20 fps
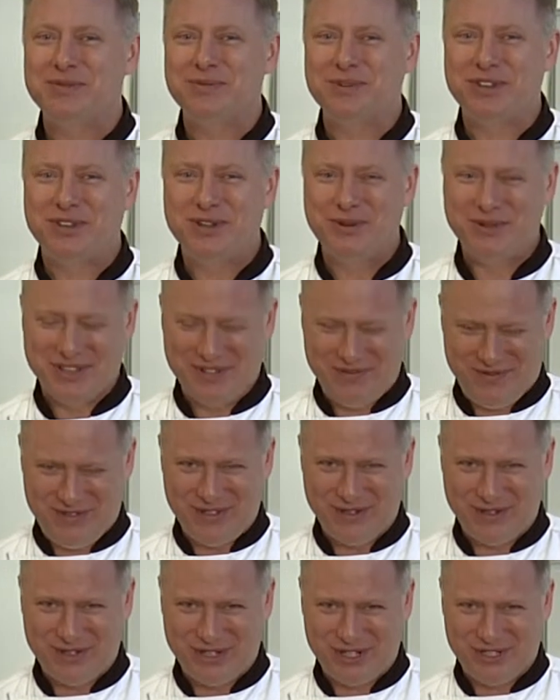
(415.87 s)
with you in the
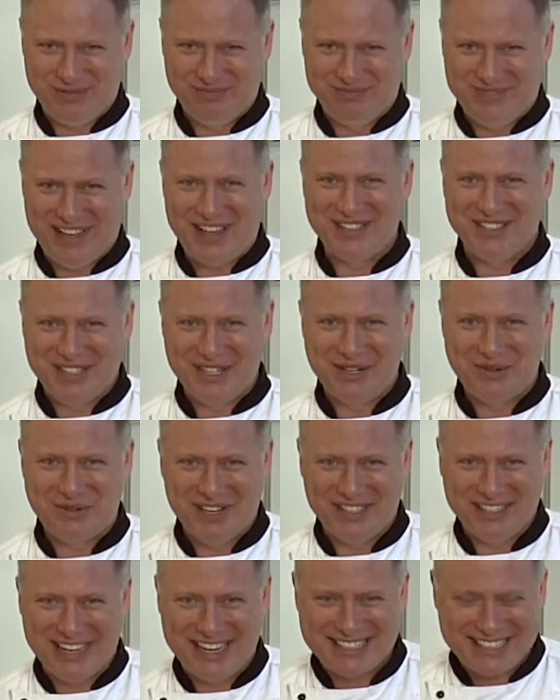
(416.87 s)
future. I'll see you
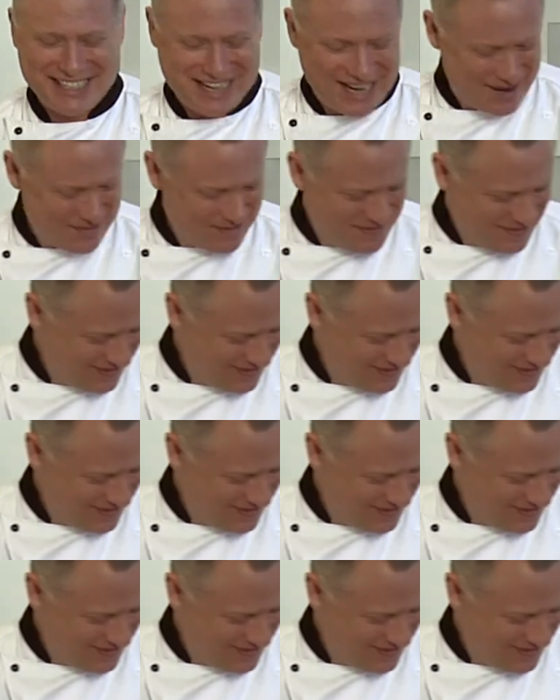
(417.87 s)
all next time.